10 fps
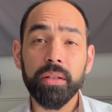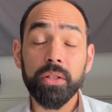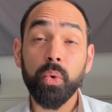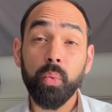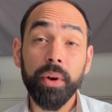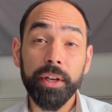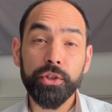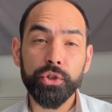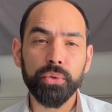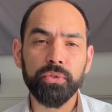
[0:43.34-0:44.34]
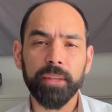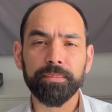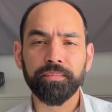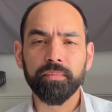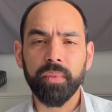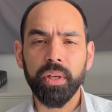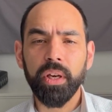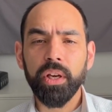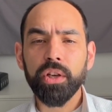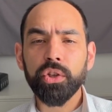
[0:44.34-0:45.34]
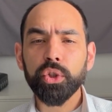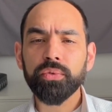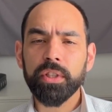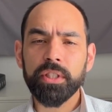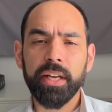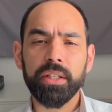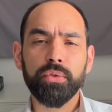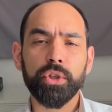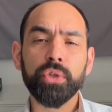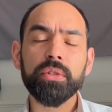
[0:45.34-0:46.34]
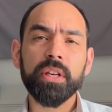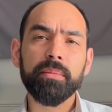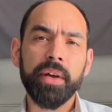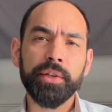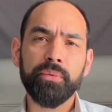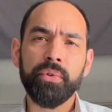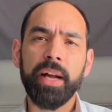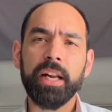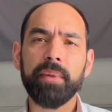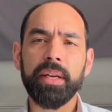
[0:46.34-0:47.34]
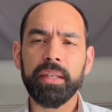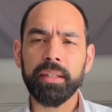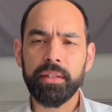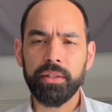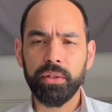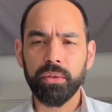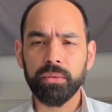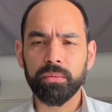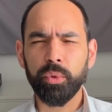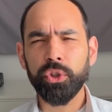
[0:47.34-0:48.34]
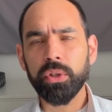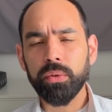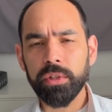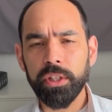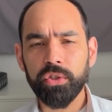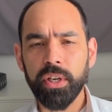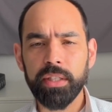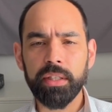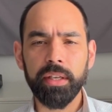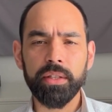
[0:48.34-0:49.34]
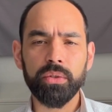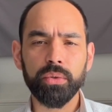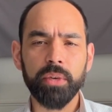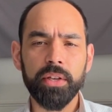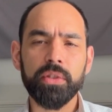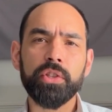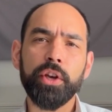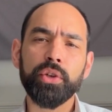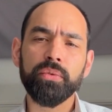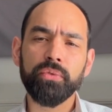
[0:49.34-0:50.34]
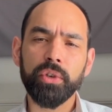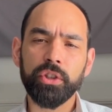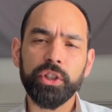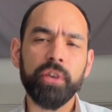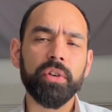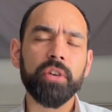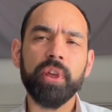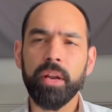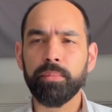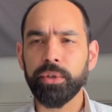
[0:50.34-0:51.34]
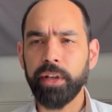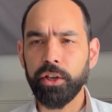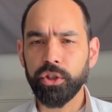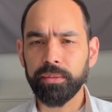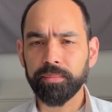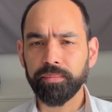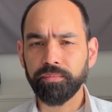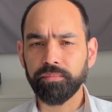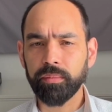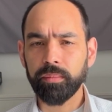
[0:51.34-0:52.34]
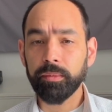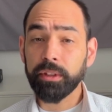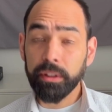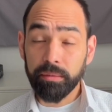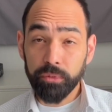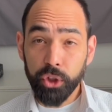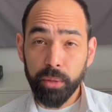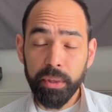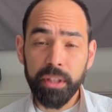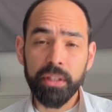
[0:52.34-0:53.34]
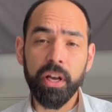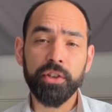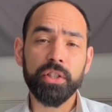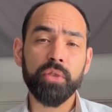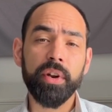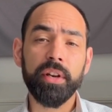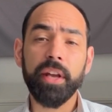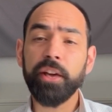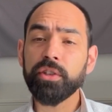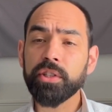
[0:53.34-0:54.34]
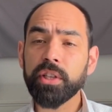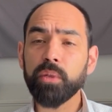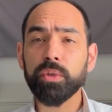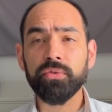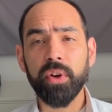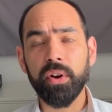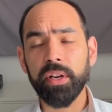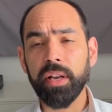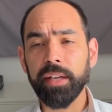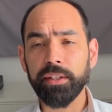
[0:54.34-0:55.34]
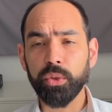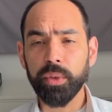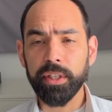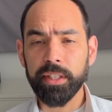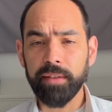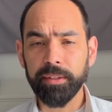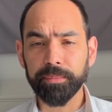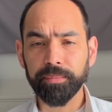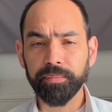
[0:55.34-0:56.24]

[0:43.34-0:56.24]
So what is Schufa? Schufa stands for Schutzgemeinschaft für allgemeine Kreditsicherung, which loosely translates to Association for General Credit Protection. It's Germany's largest credit agency and was founded in 1927.